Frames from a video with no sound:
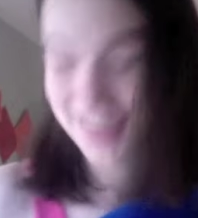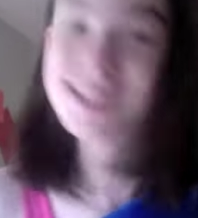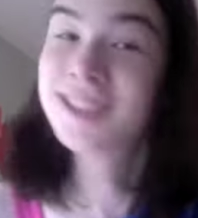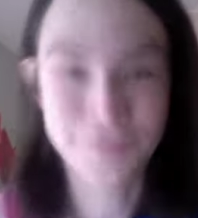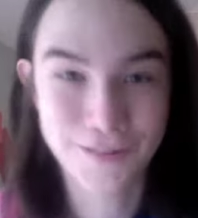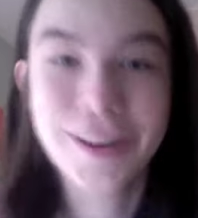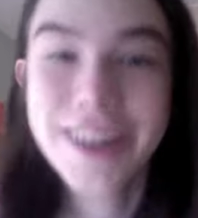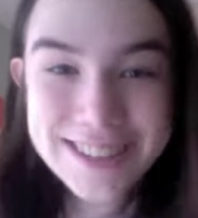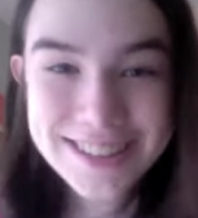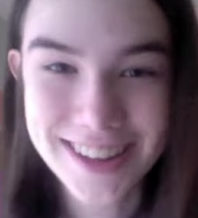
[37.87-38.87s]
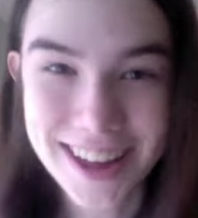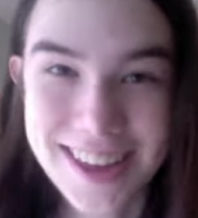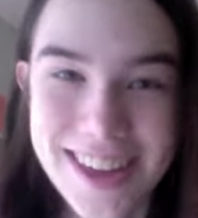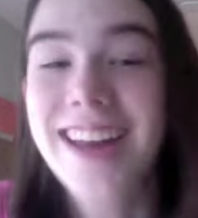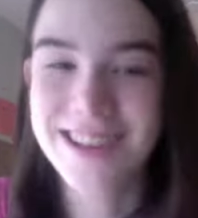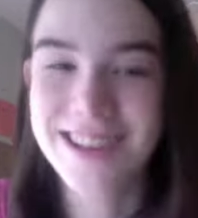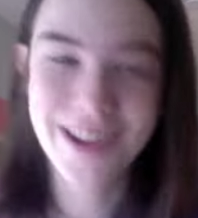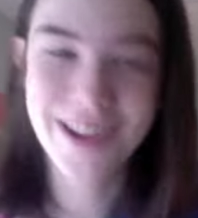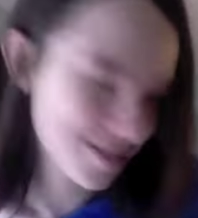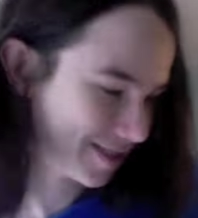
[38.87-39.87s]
This is a free Snuggie. You know who it's